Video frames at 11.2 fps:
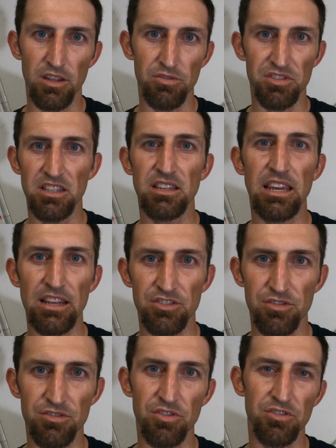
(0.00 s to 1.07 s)
skin cancer
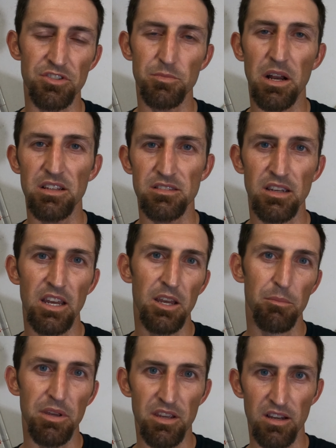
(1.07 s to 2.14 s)
in certain spots
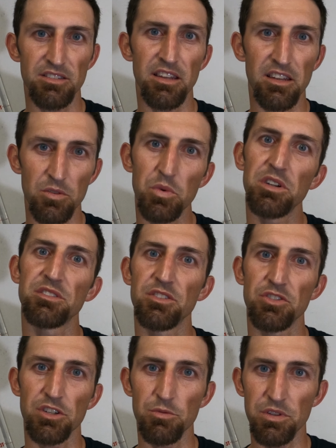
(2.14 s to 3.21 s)
because they didn't wear
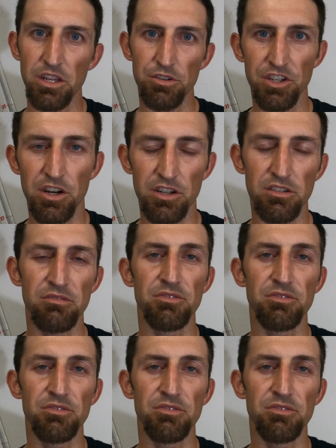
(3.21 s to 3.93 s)
sunscreen when they were younger.